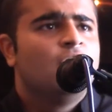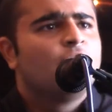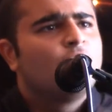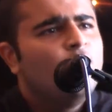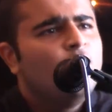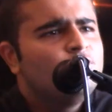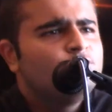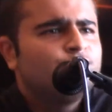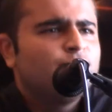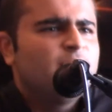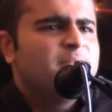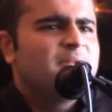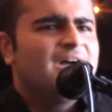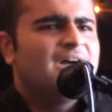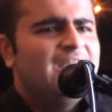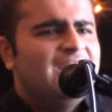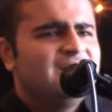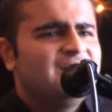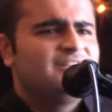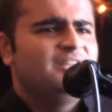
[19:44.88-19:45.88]
Go to him,
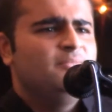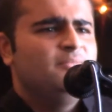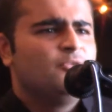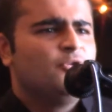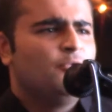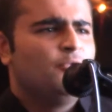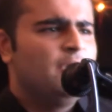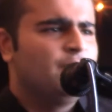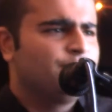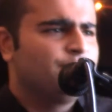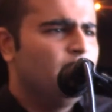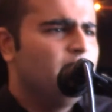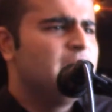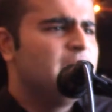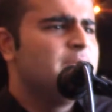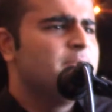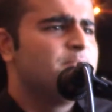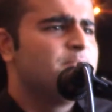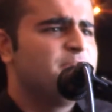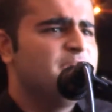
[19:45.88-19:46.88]
correct him. We have so
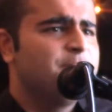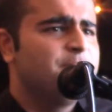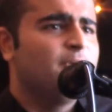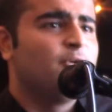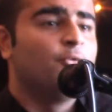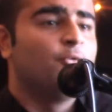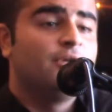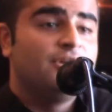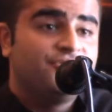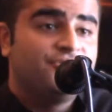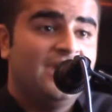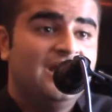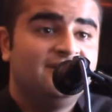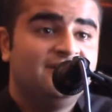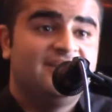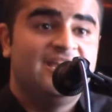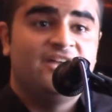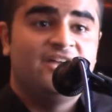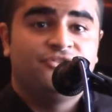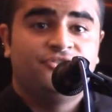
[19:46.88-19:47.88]
many people who recite
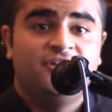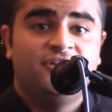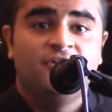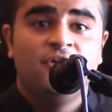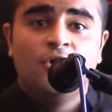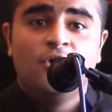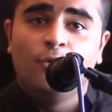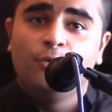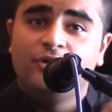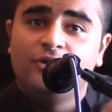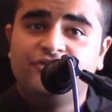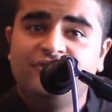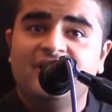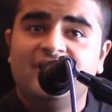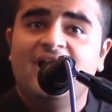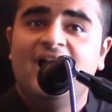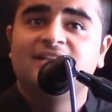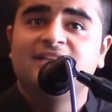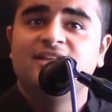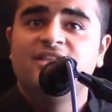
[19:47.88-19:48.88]
Yasin, who
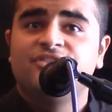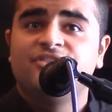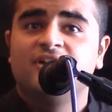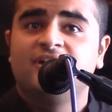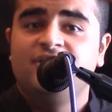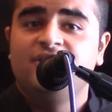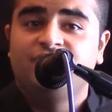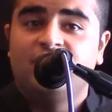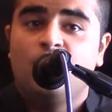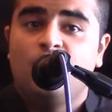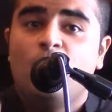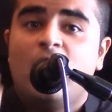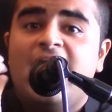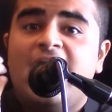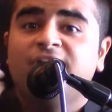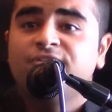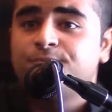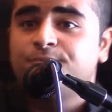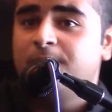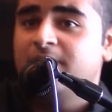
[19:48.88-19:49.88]
recite Hadith al-Qisa, who are
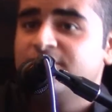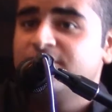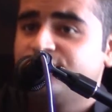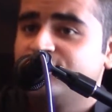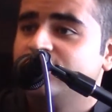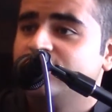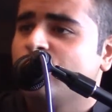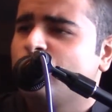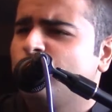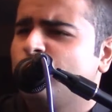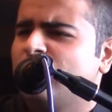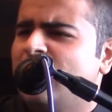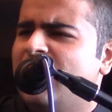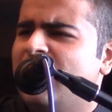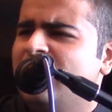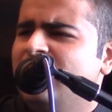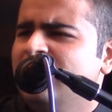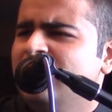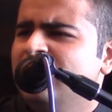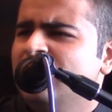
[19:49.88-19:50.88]
experts in the
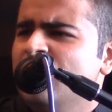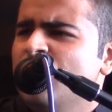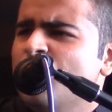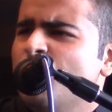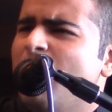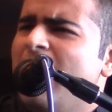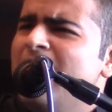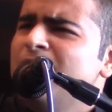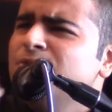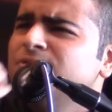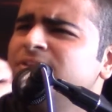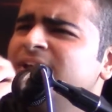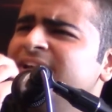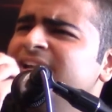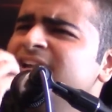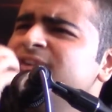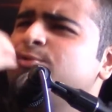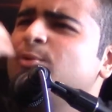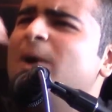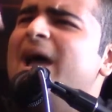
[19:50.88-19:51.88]
Qur'an. Why do they
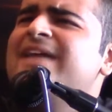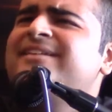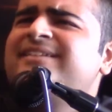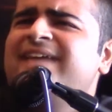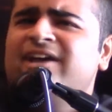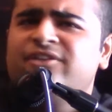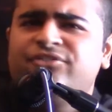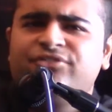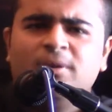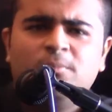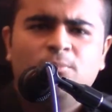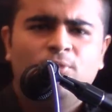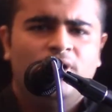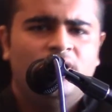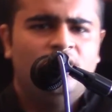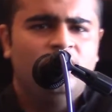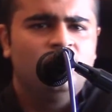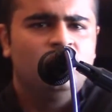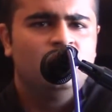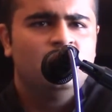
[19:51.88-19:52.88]
need to attack
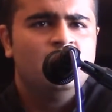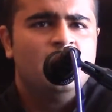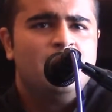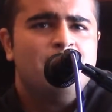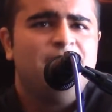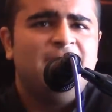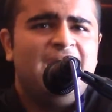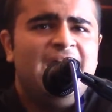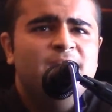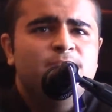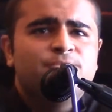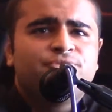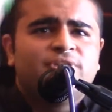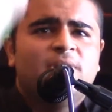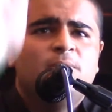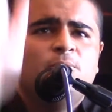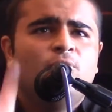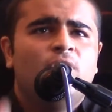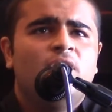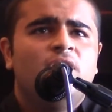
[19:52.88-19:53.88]
someone, blame
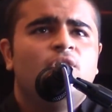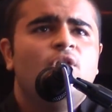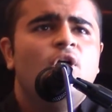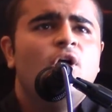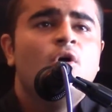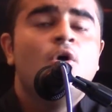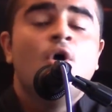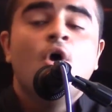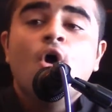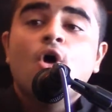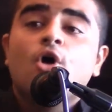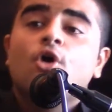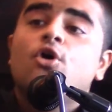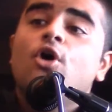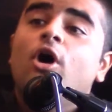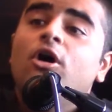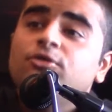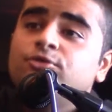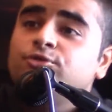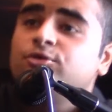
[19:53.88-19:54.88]
someone? No,
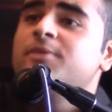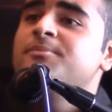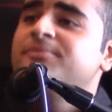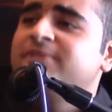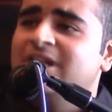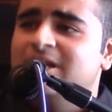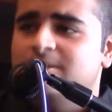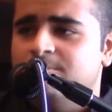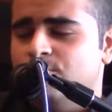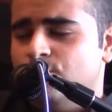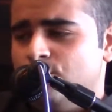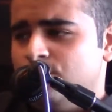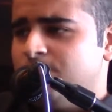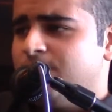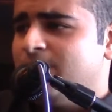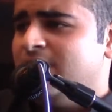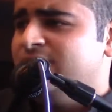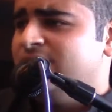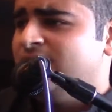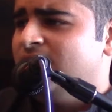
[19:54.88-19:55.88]
go to him, tell him, look
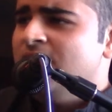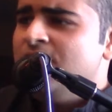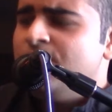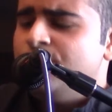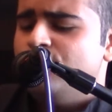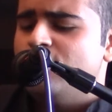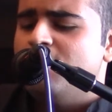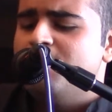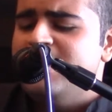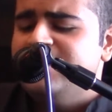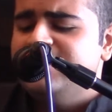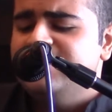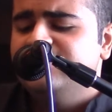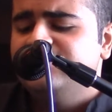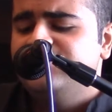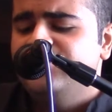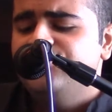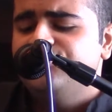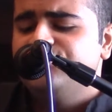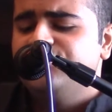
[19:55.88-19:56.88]
brother, you are
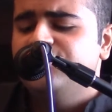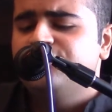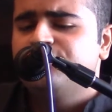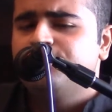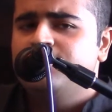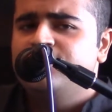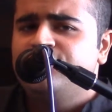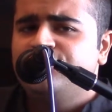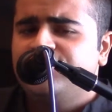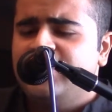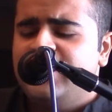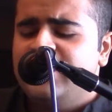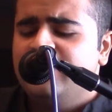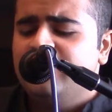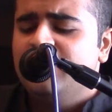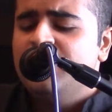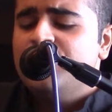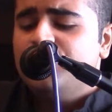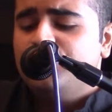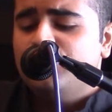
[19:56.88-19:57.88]
making this
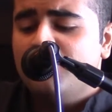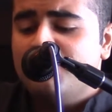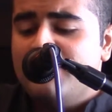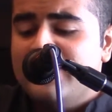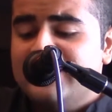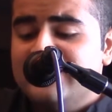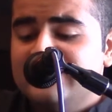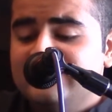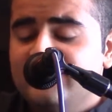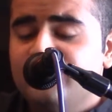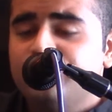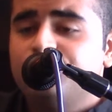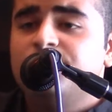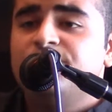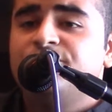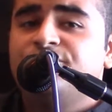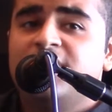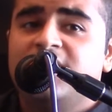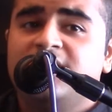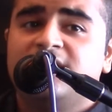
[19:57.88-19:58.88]
mistake, you are making this
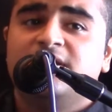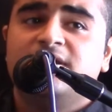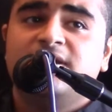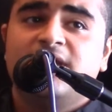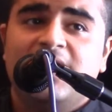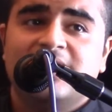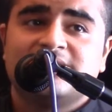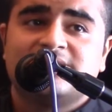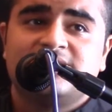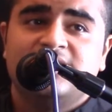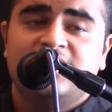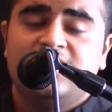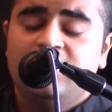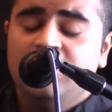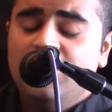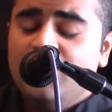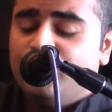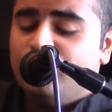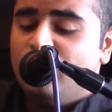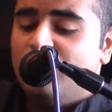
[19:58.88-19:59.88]
mistake in
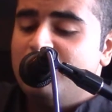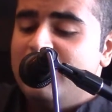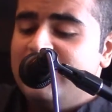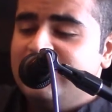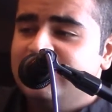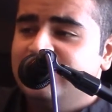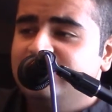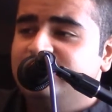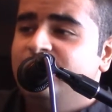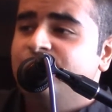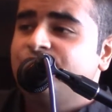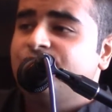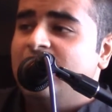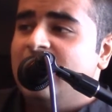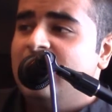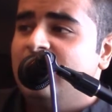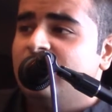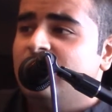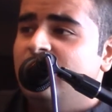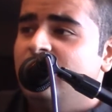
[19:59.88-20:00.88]
Yasin, you are making this
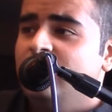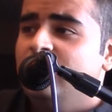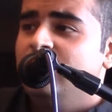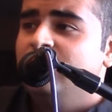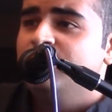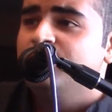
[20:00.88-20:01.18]
error,